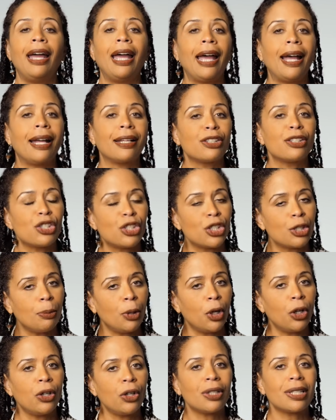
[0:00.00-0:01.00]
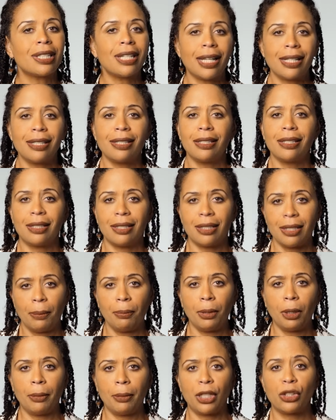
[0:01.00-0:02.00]
Add smart, tested
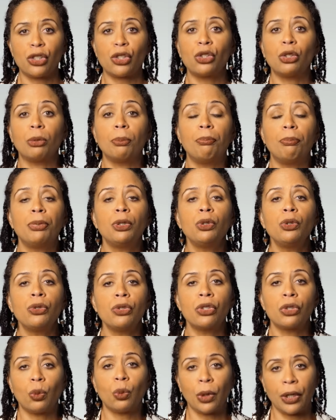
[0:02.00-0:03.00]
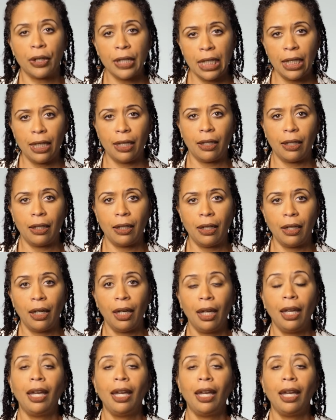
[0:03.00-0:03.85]
supplements to boost where needed,